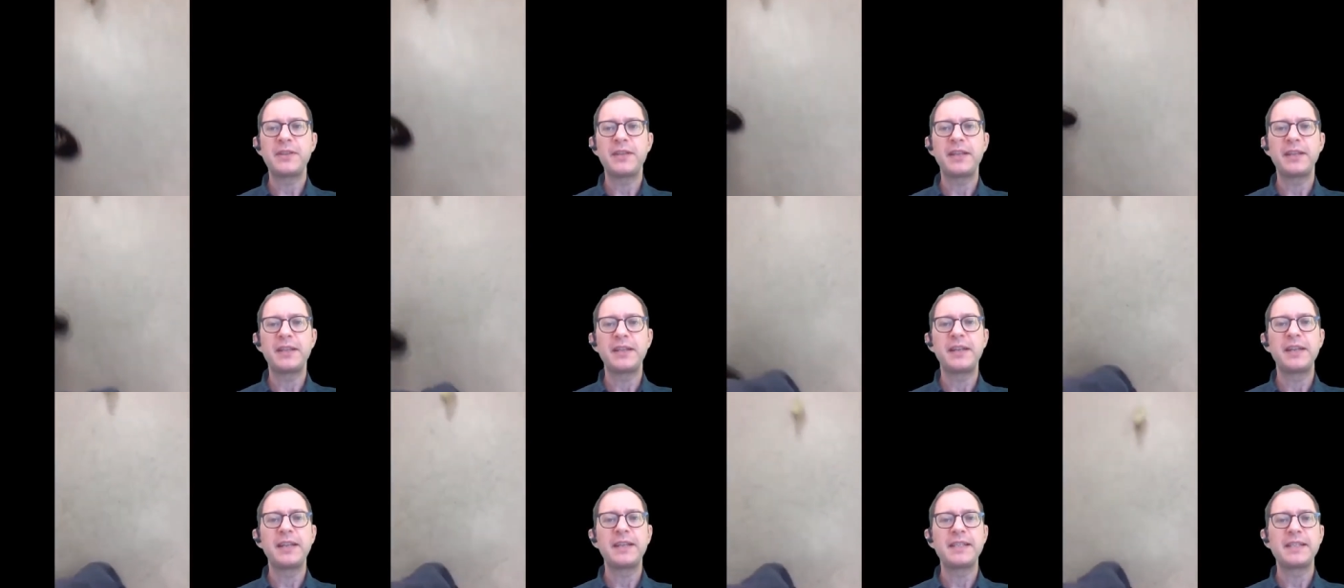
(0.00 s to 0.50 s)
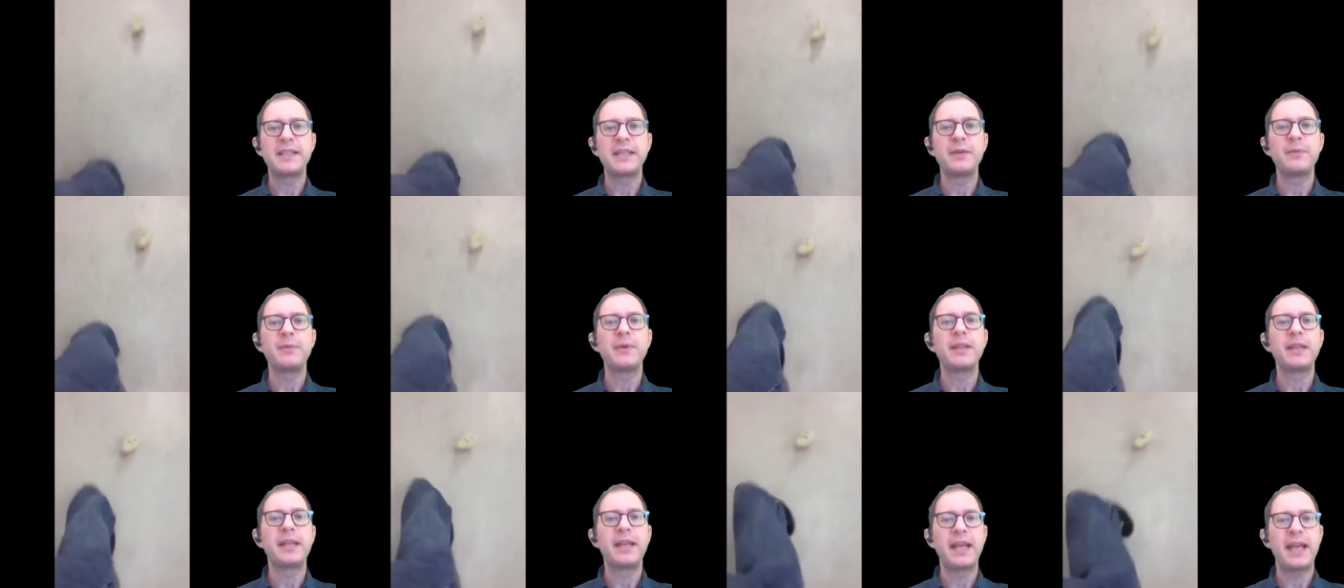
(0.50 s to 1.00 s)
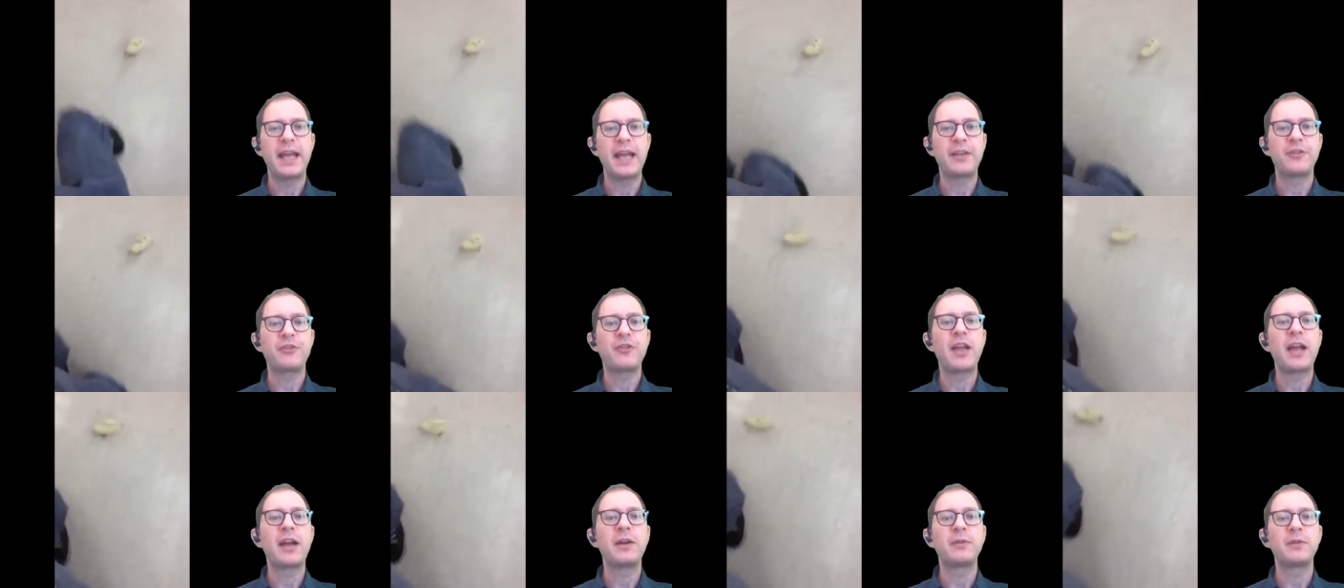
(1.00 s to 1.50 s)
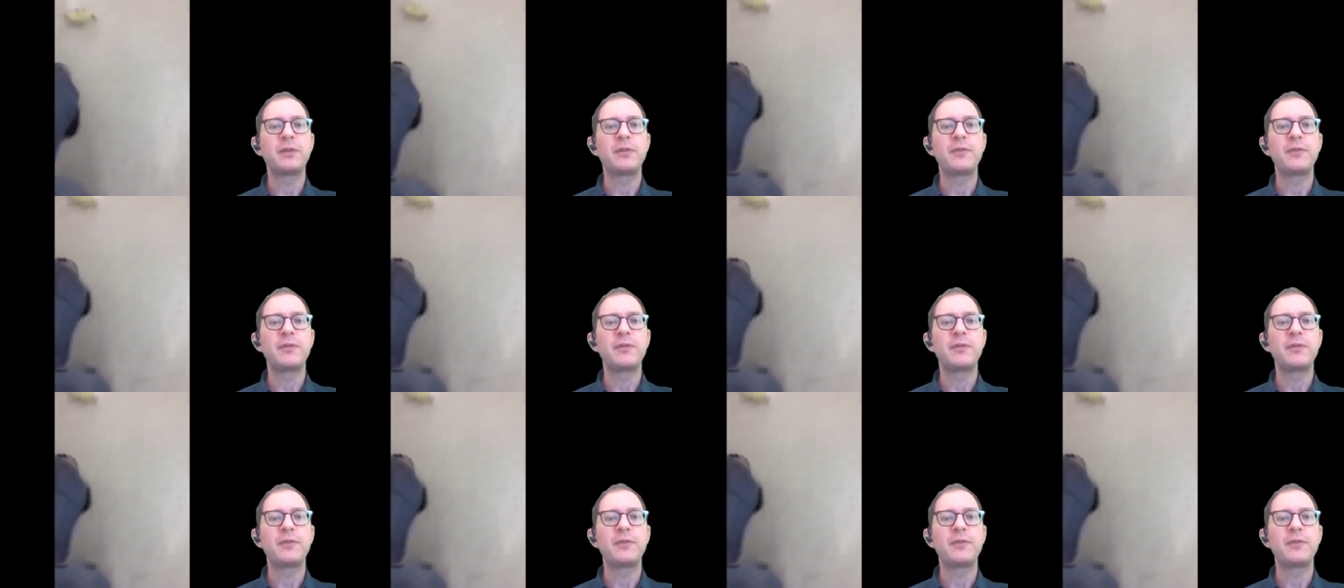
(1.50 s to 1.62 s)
thing that they see when they hatch out